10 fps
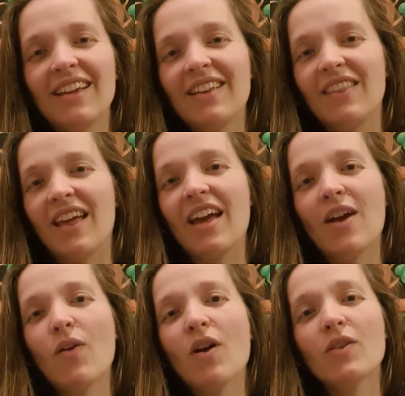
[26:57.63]
There
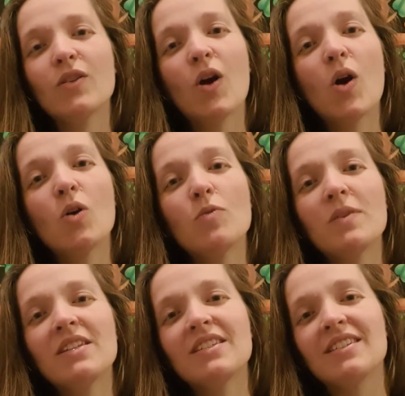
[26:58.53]
are no
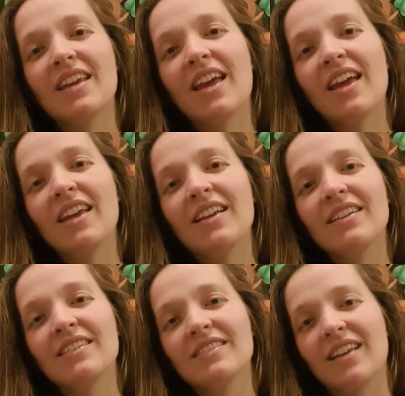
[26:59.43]

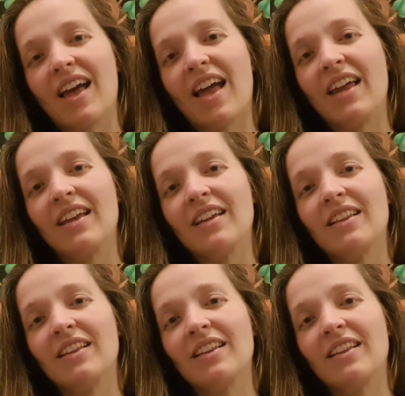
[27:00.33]
mistakes, I